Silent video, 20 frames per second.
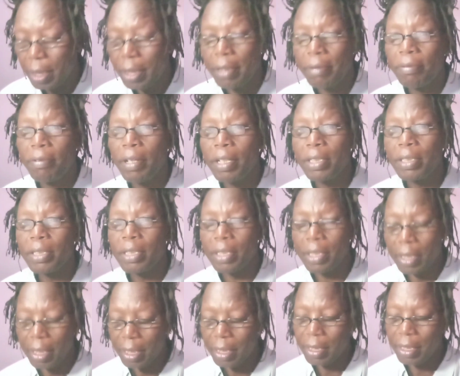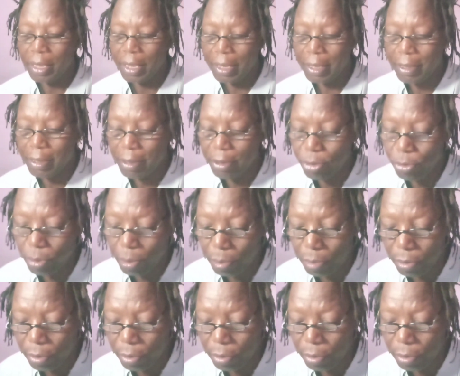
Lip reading: divides these things into